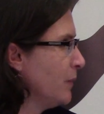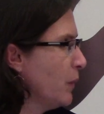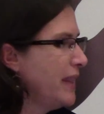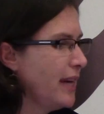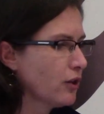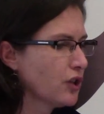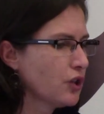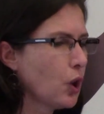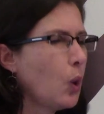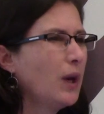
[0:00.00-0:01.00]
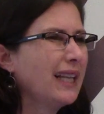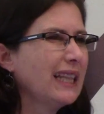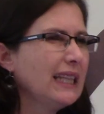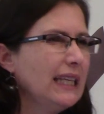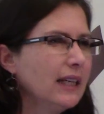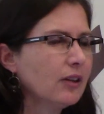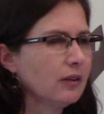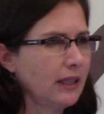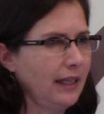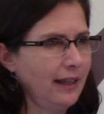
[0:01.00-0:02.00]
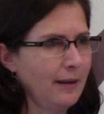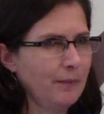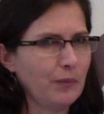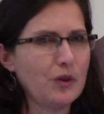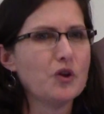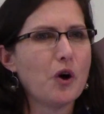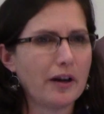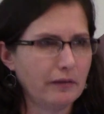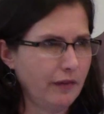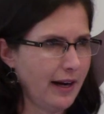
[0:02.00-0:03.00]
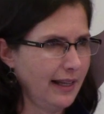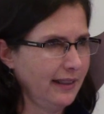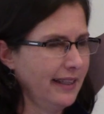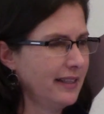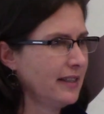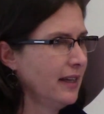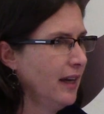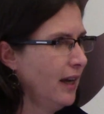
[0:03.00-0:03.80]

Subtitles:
when they are so clearly nonviolent.